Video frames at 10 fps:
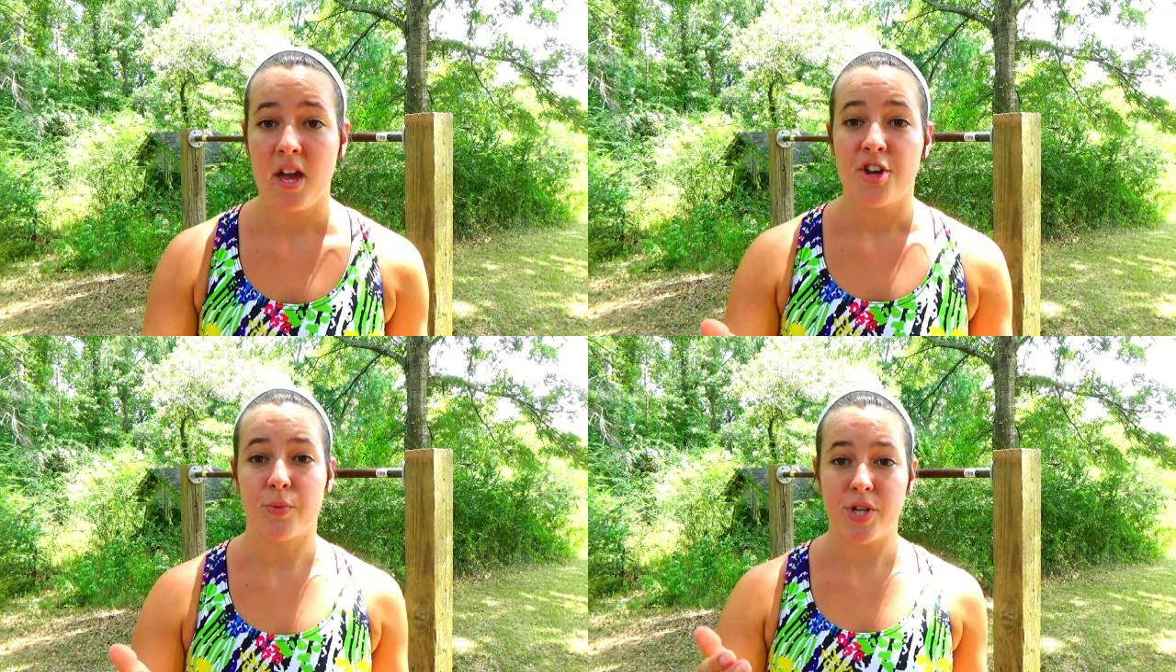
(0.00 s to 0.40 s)

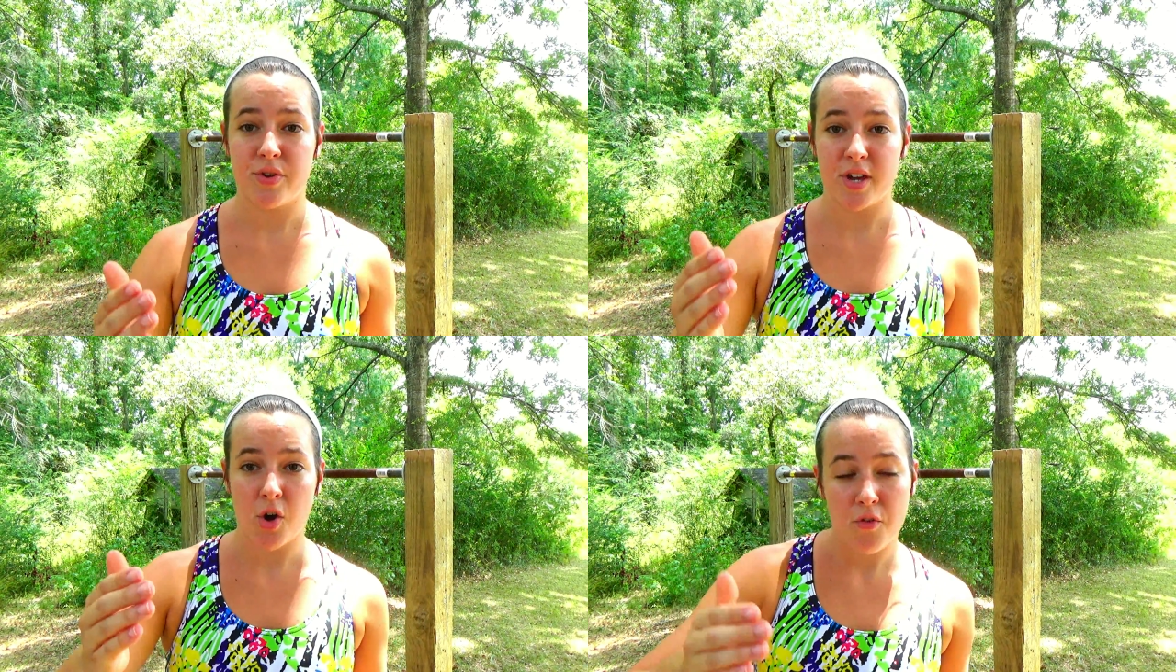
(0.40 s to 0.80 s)
So when you
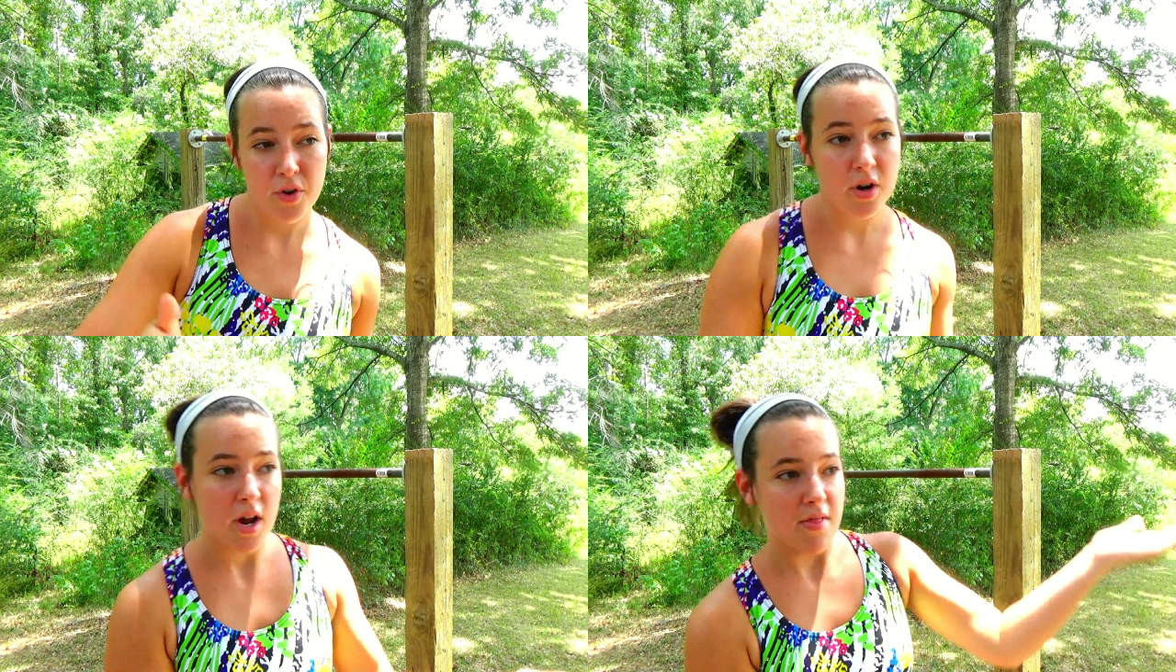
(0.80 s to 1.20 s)
kick
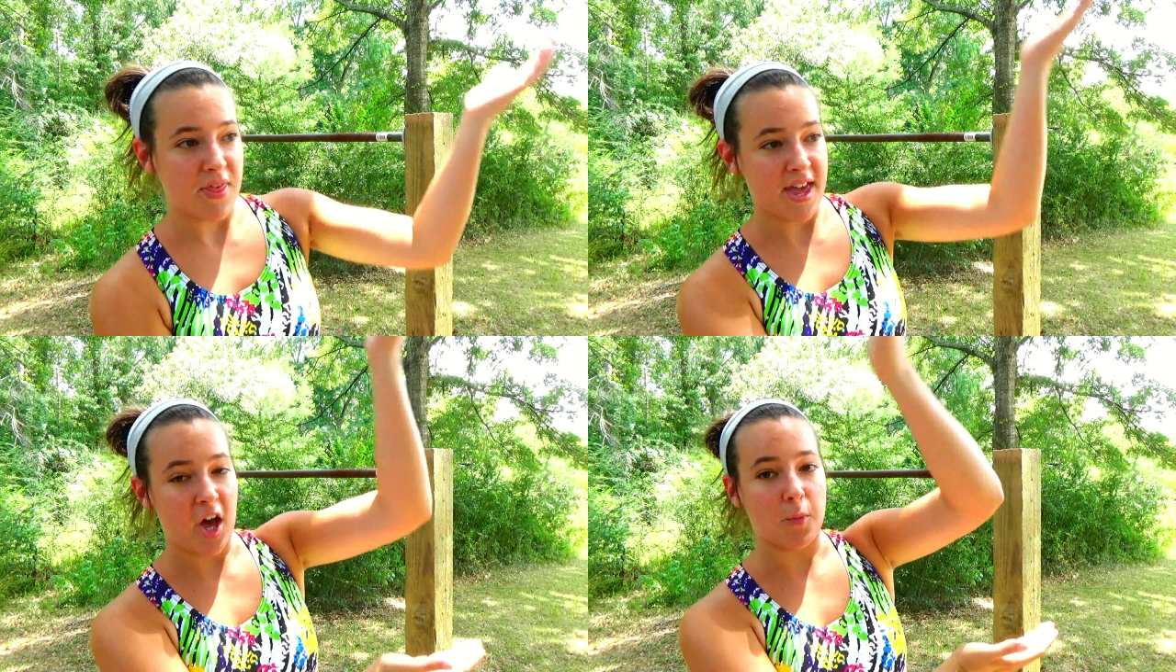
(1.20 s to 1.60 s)
over,
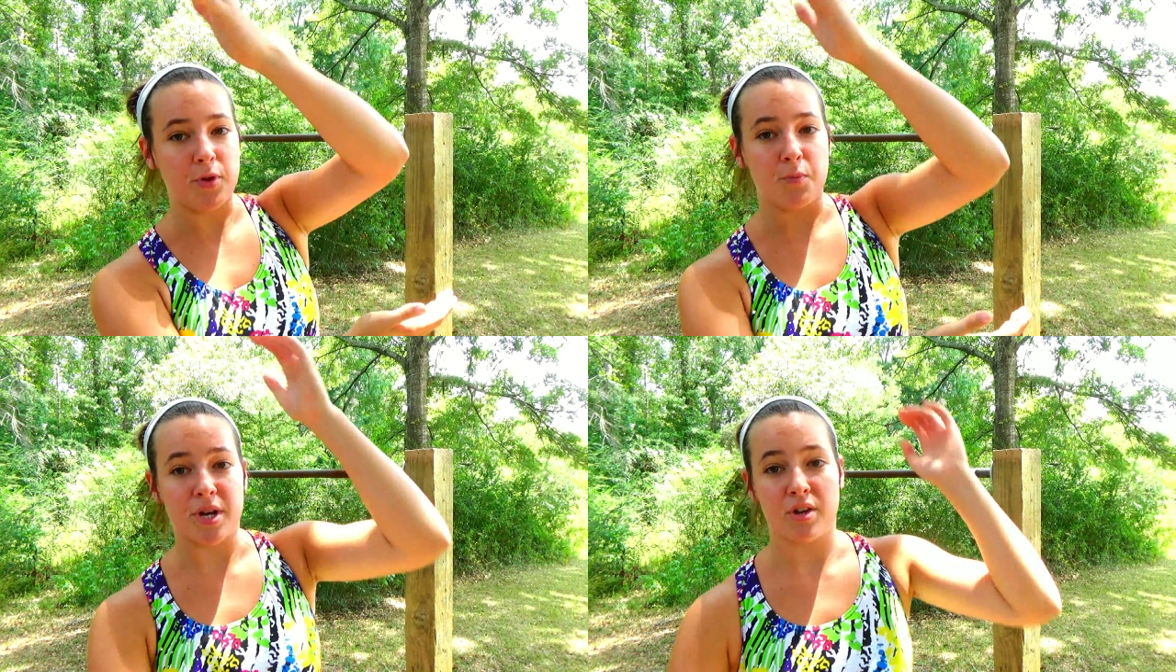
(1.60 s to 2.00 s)
they help
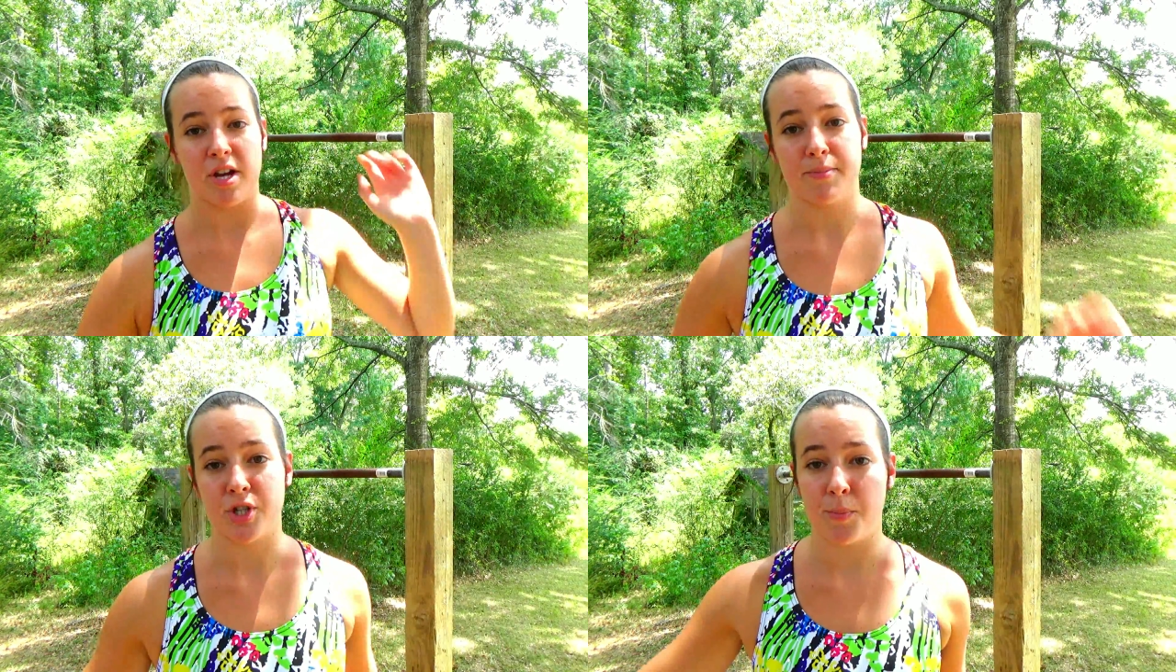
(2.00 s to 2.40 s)
you bring your
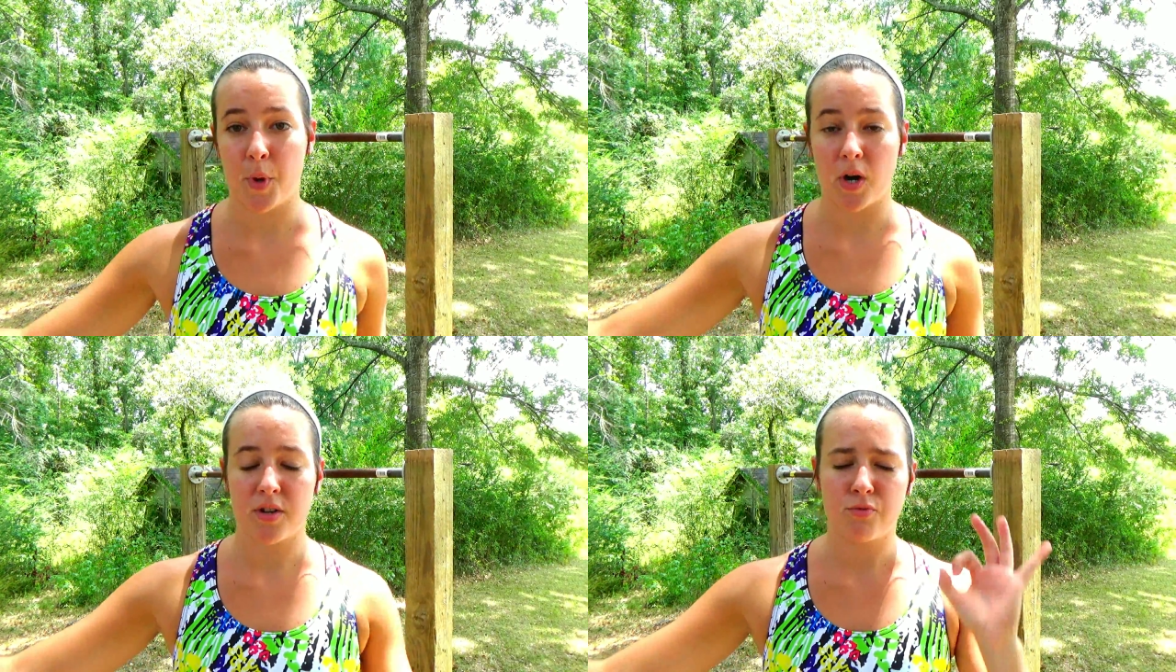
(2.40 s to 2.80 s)
hips to the
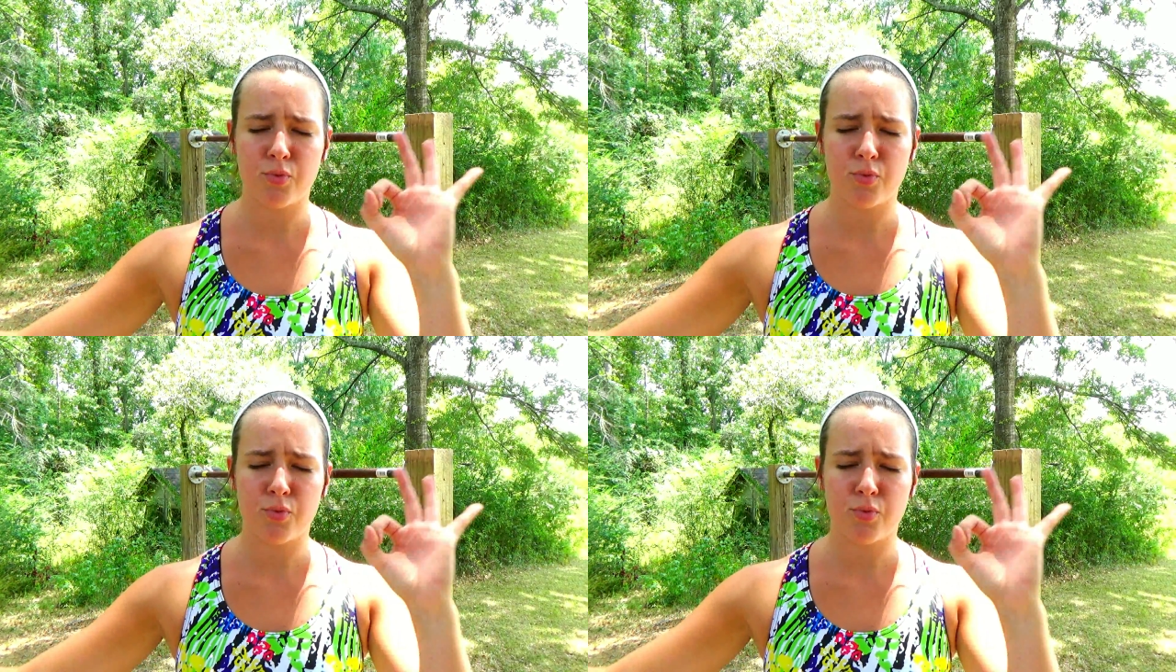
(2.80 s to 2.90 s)
bar.